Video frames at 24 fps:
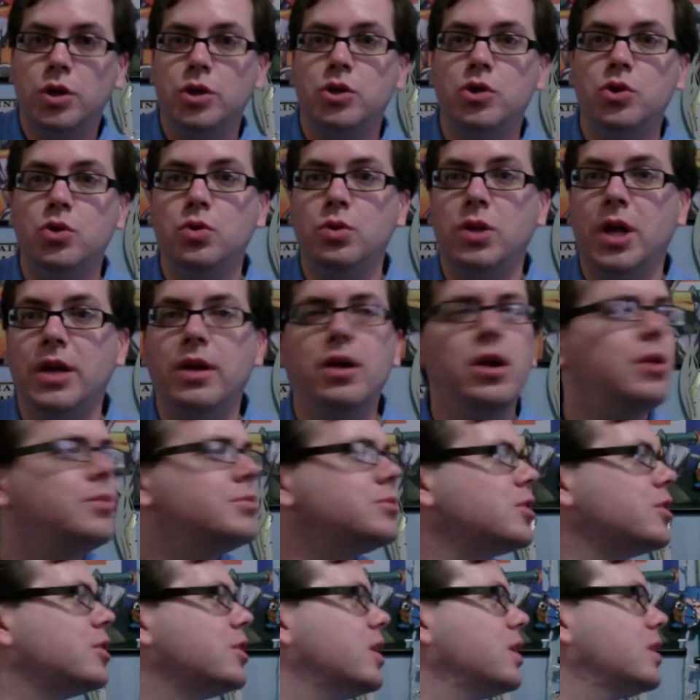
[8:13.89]
2 light, I'm
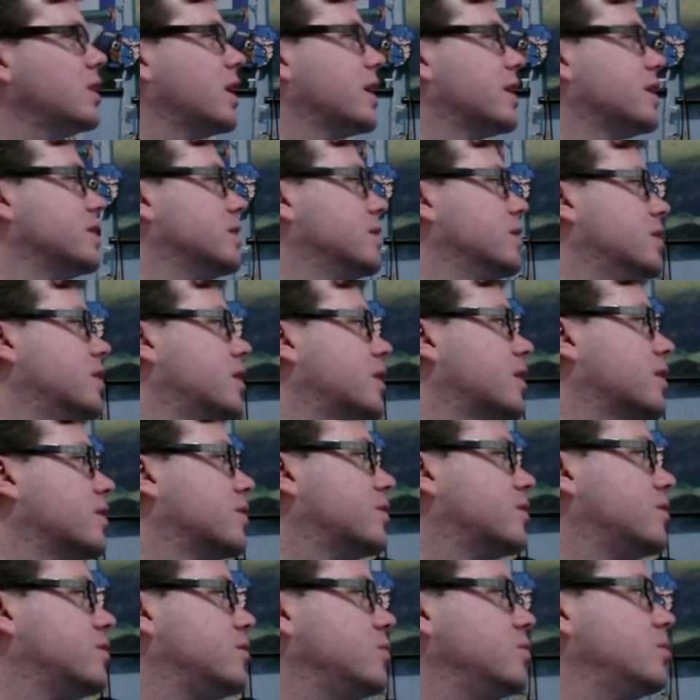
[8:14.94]
sorry, not light,
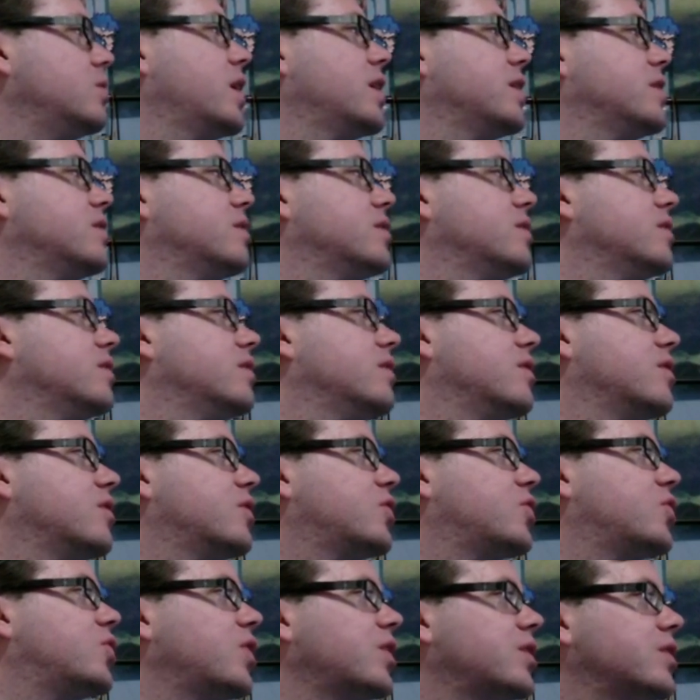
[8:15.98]
2 light
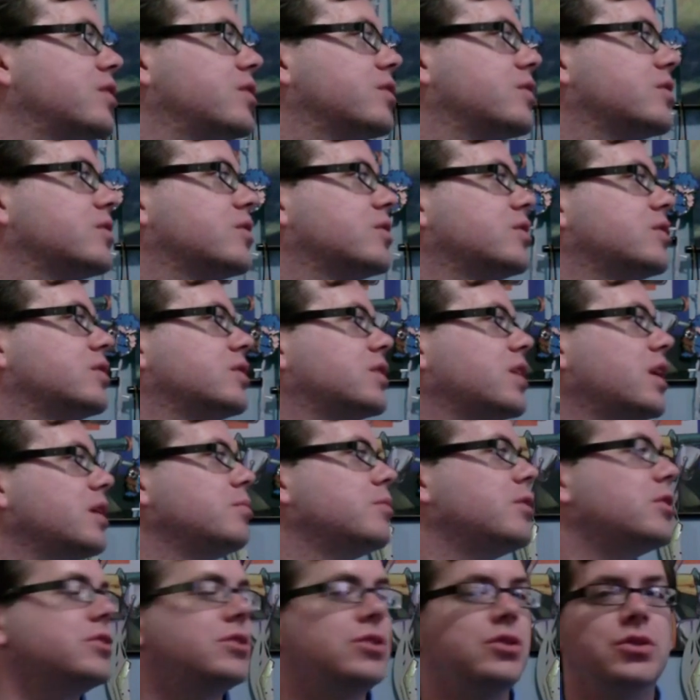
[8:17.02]
thunder type
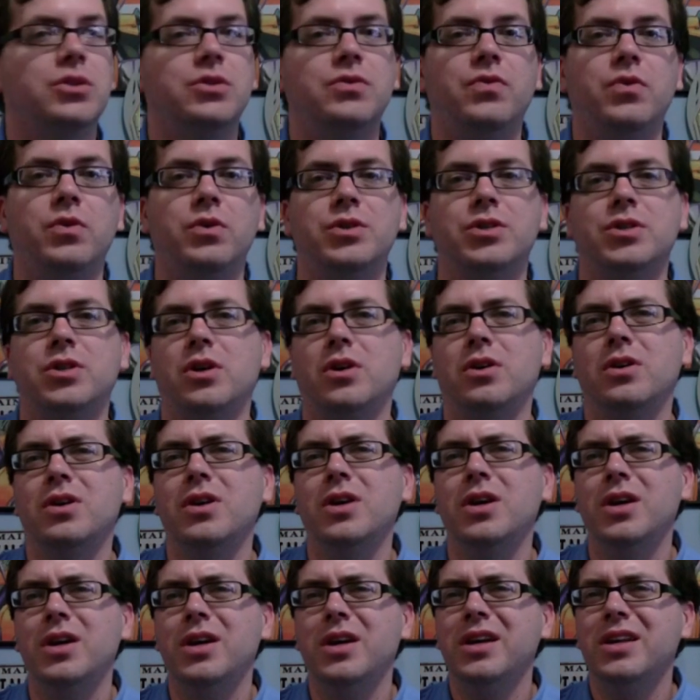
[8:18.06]
monsters, 4-star.
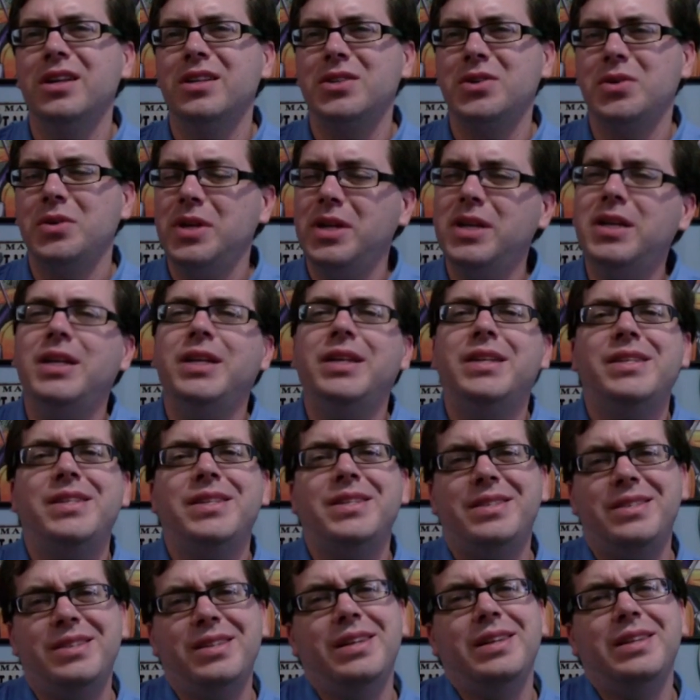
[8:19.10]
So it
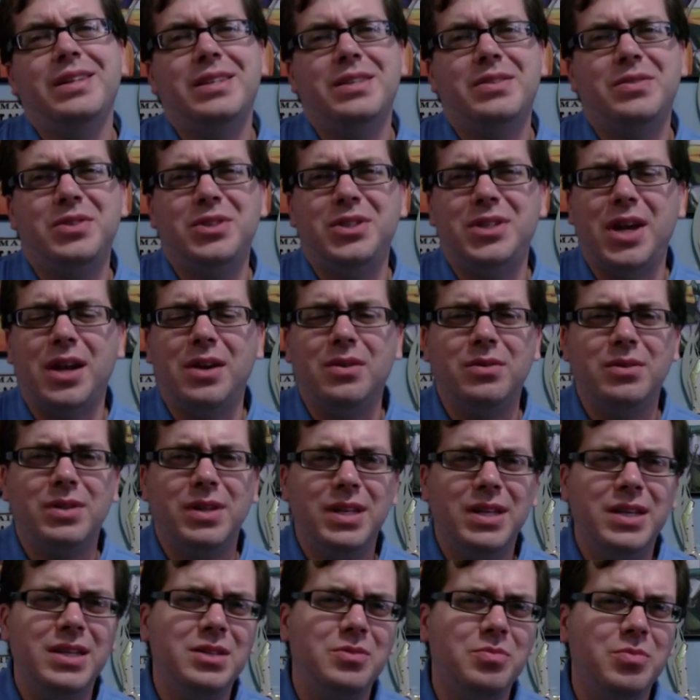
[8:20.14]
is general,
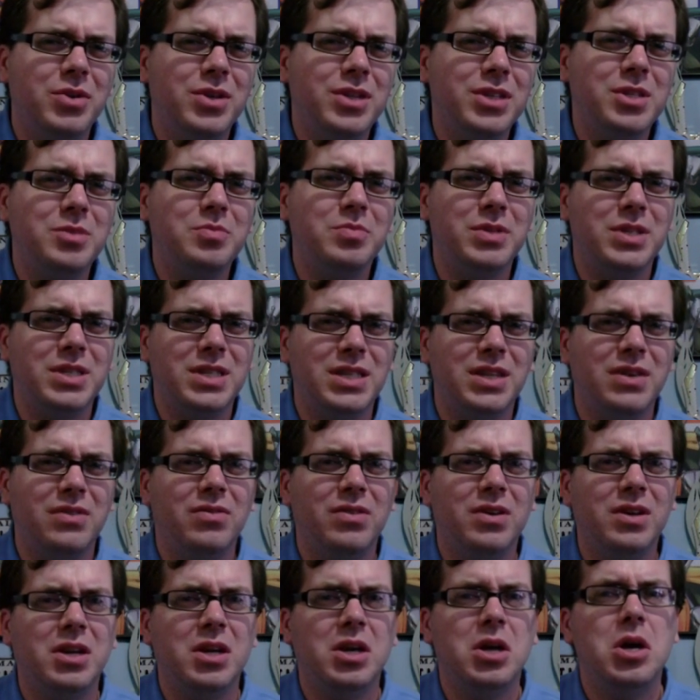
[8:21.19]
it is pretty
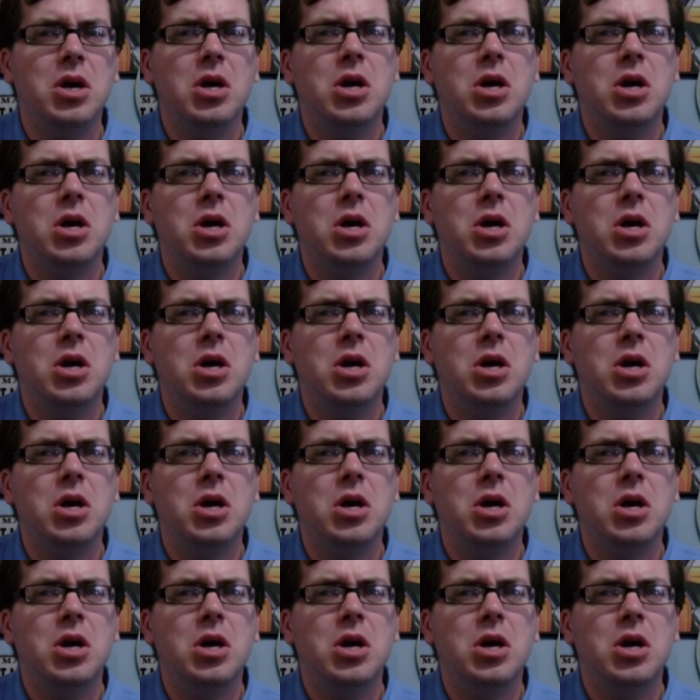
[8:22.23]
specific,